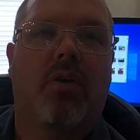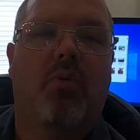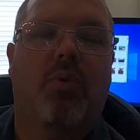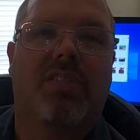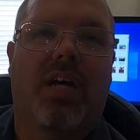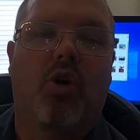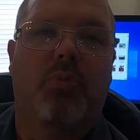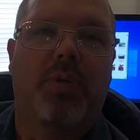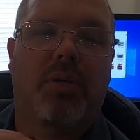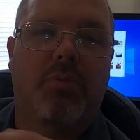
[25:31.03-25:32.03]
once I
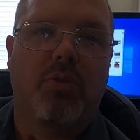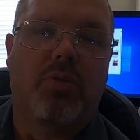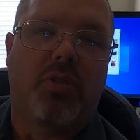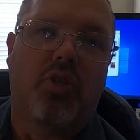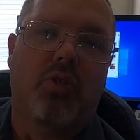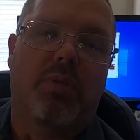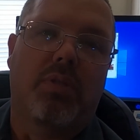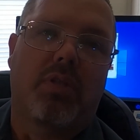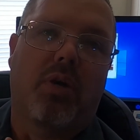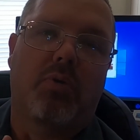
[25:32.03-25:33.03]
open up YouTube
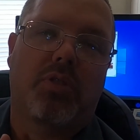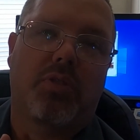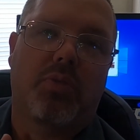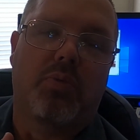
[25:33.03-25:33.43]
and go to